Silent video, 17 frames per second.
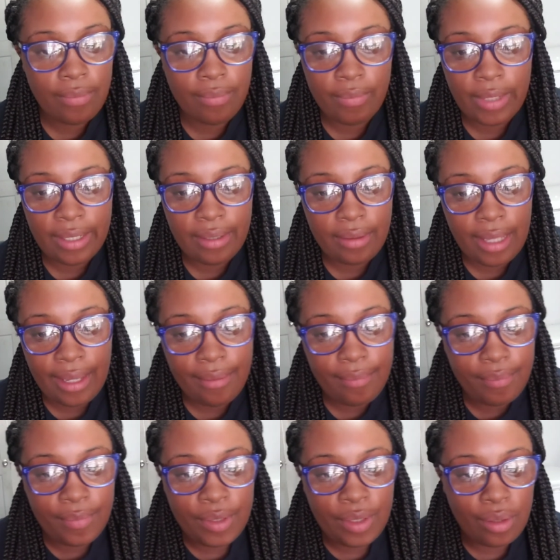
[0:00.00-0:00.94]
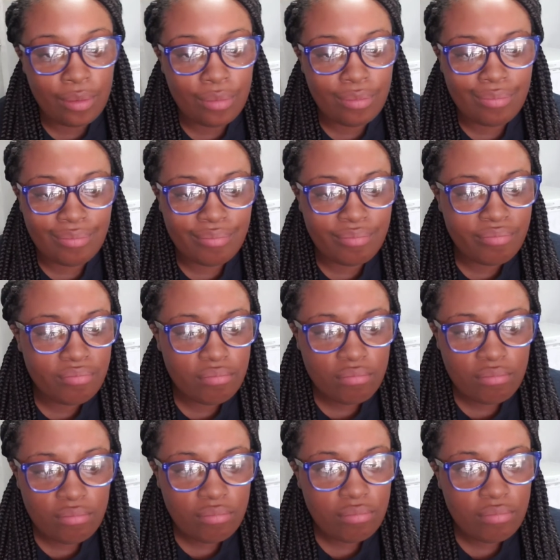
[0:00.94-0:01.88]
like, you know,
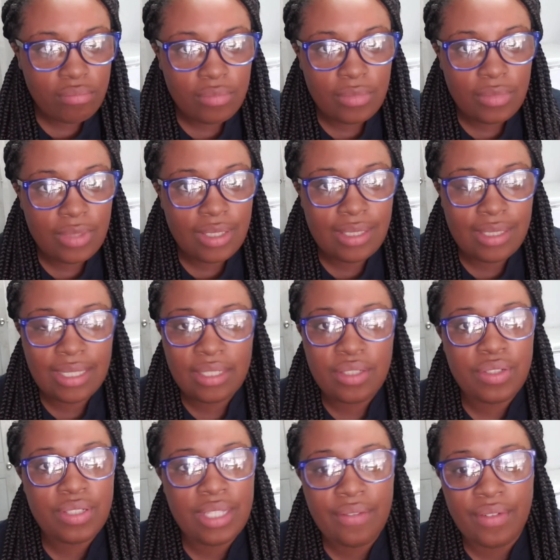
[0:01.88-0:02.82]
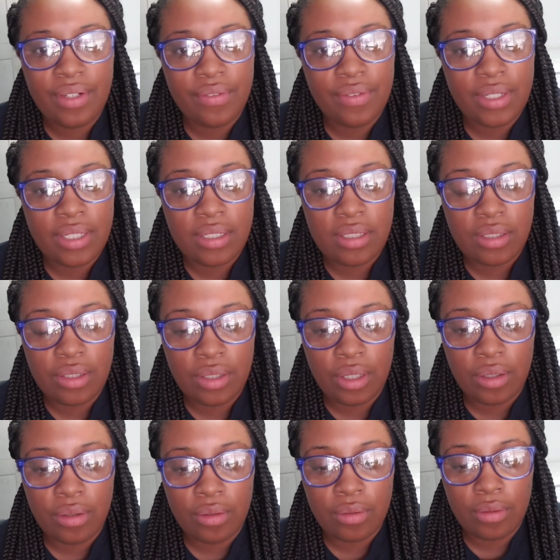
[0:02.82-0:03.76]
6 or 7 of us, you
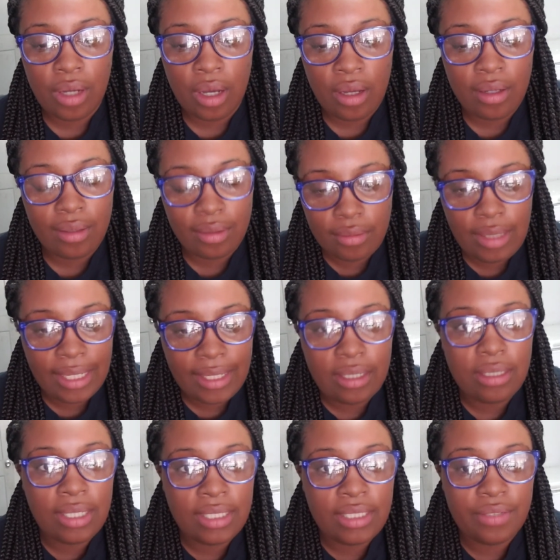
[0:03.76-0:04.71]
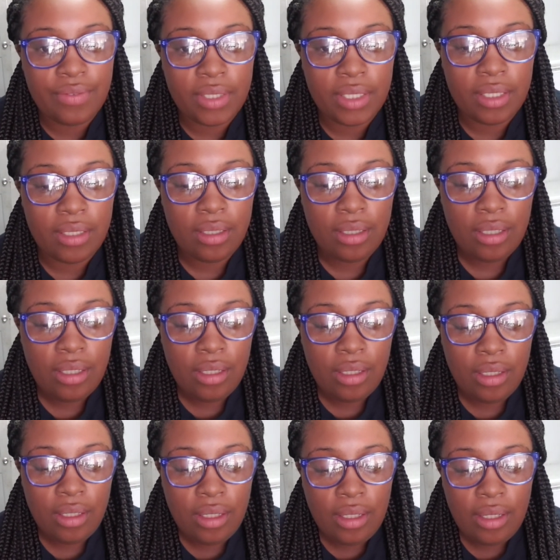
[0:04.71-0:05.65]
know, all like collectively.
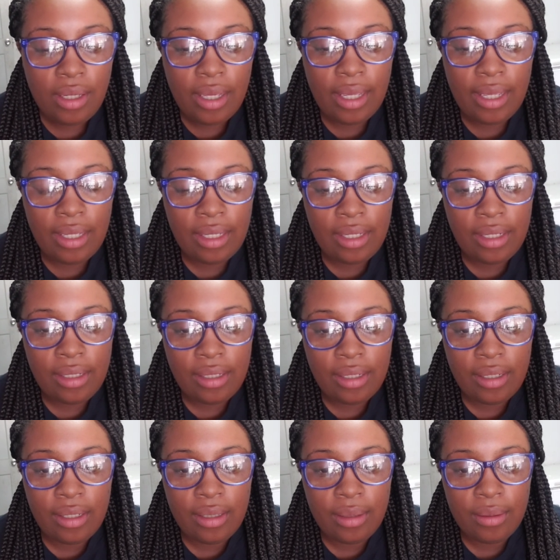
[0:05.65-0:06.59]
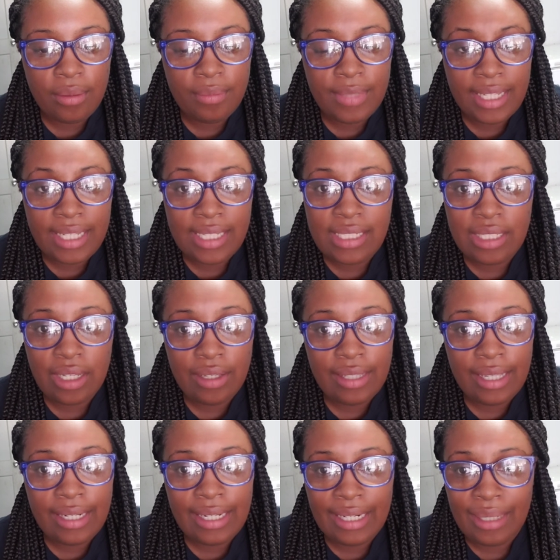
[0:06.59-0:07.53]
And they saw
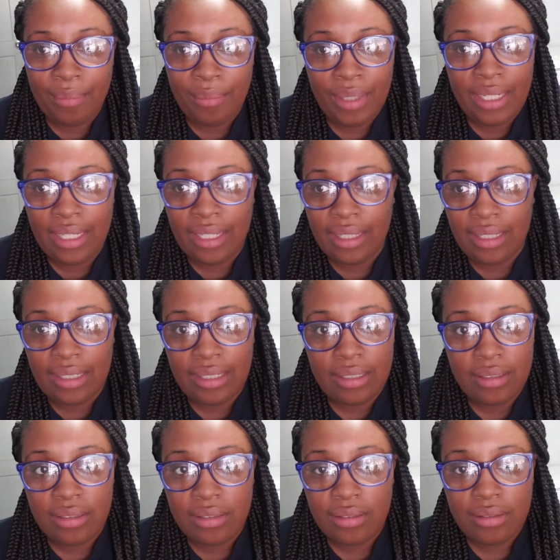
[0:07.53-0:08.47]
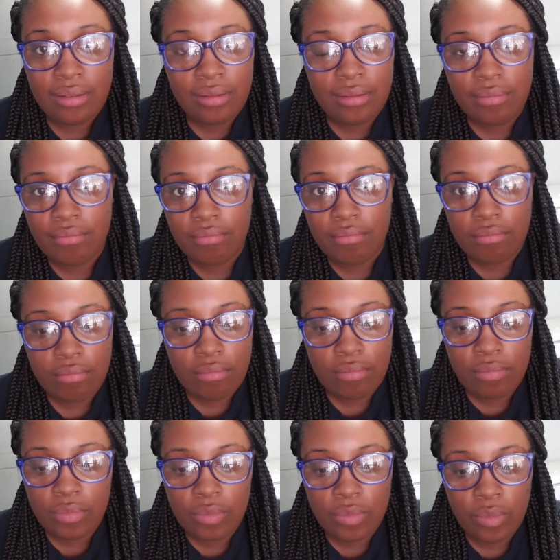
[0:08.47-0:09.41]
that and immediately
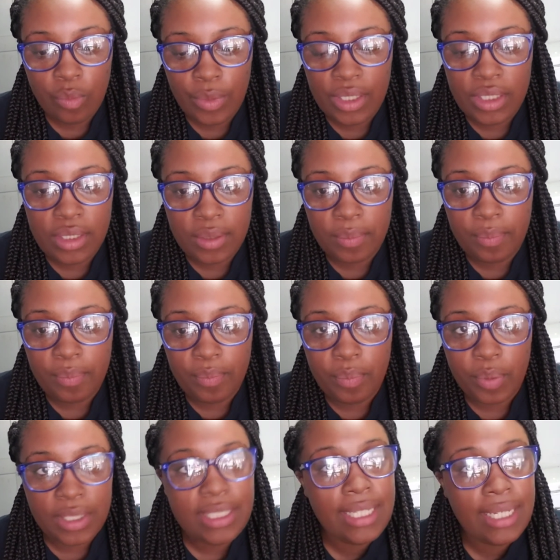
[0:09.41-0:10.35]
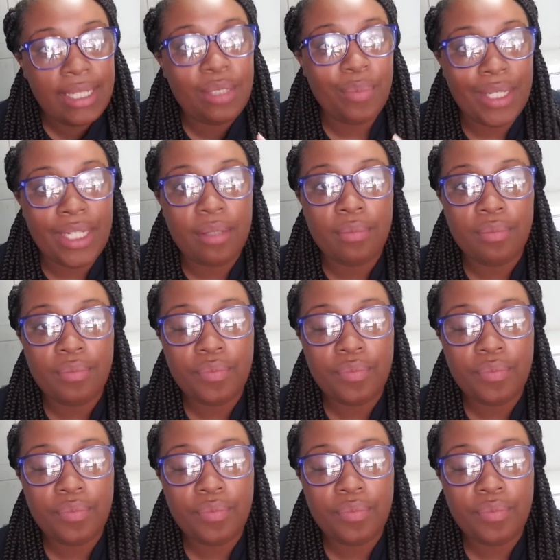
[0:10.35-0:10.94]
went to protect me.